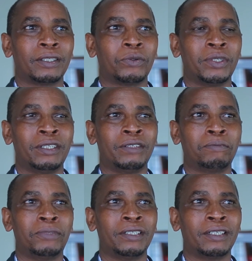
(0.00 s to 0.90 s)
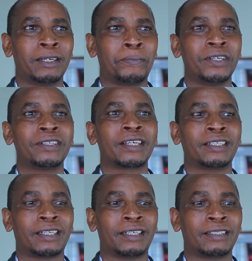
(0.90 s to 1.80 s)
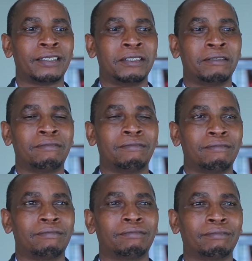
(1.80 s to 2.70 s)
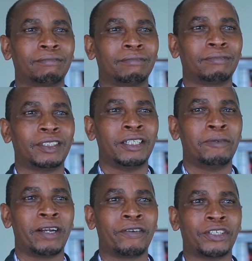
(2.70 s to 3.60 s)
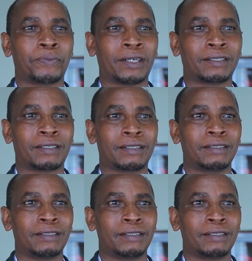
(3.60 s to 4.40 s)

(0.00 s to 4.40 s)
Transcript: We've been pace setters in many respects.